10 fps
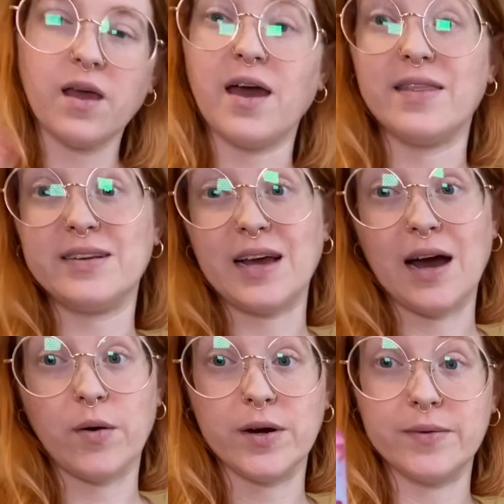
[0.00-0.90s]
And the
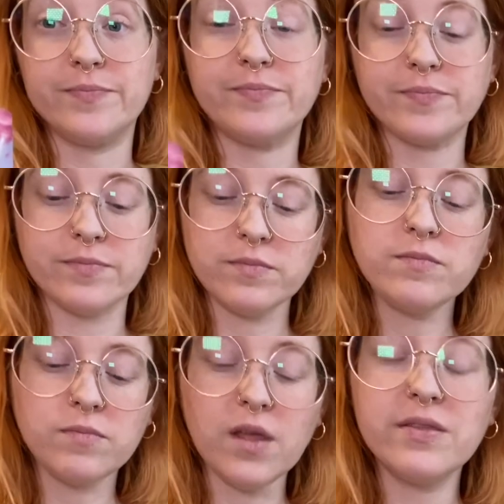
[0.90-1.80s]
Tower,
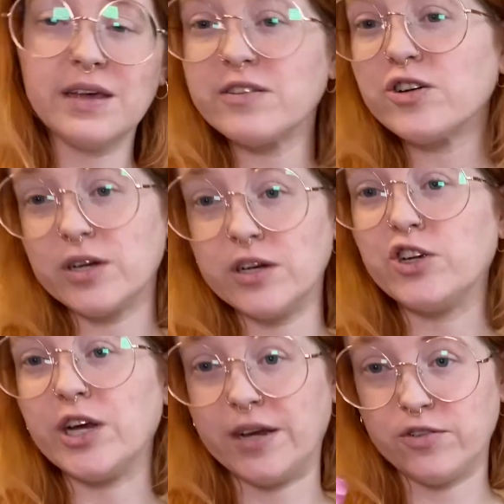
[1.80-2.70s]
Things are going to
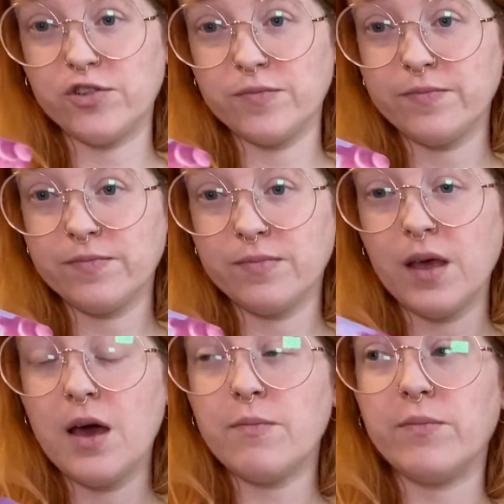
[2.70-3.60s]
change.
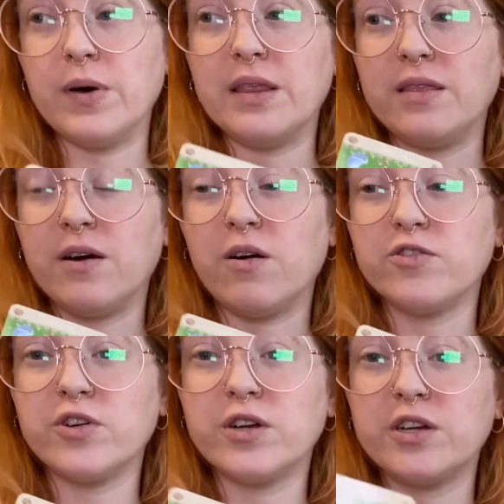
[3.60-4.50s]
But they're
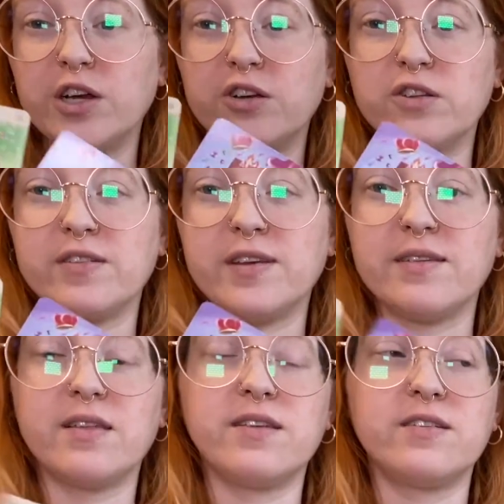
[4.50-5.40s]
also going to change in the
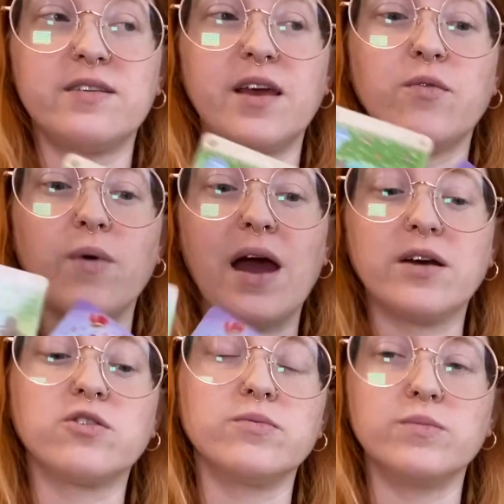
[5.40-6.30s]
sense that this is a
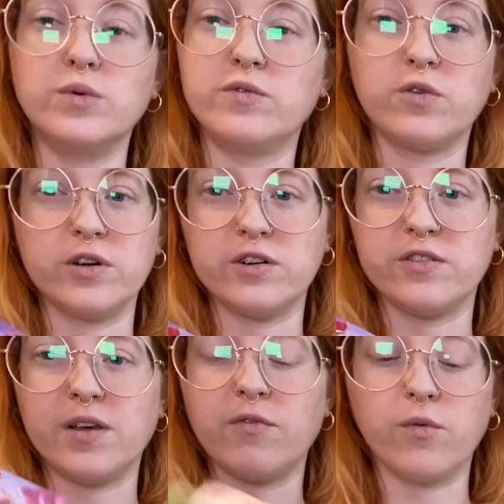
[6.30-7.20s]
radical move toward your
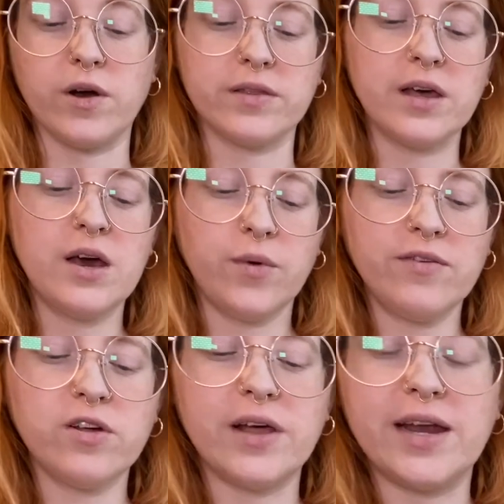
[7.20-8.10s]
self-worth. We
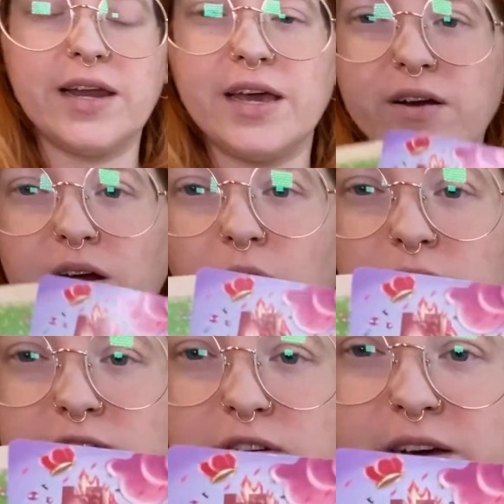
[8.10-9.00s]
have the lightning here, and it
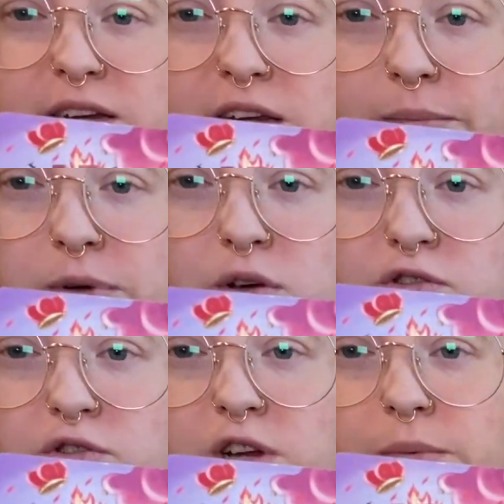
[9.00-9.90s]
always looks like a W.
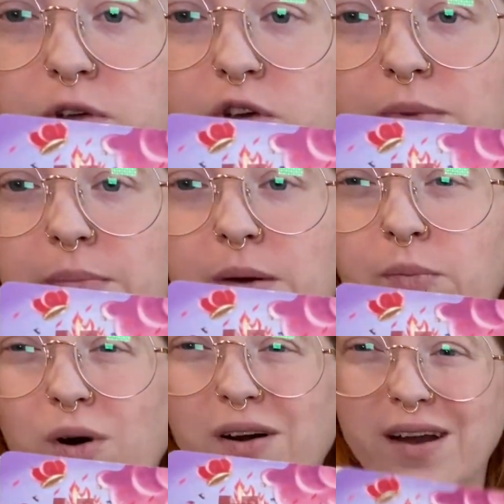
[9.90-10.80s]
So W might be
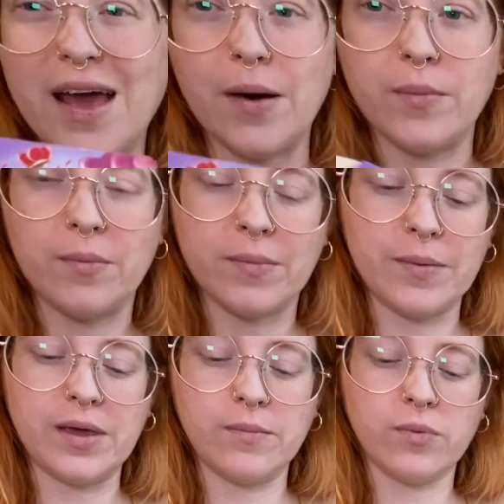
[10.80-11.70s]
important. M
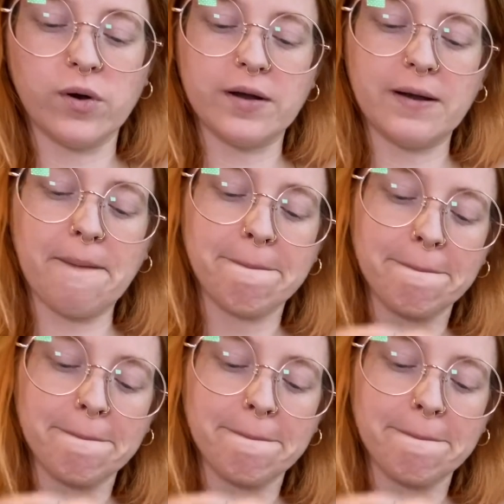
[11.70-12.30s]
might be important.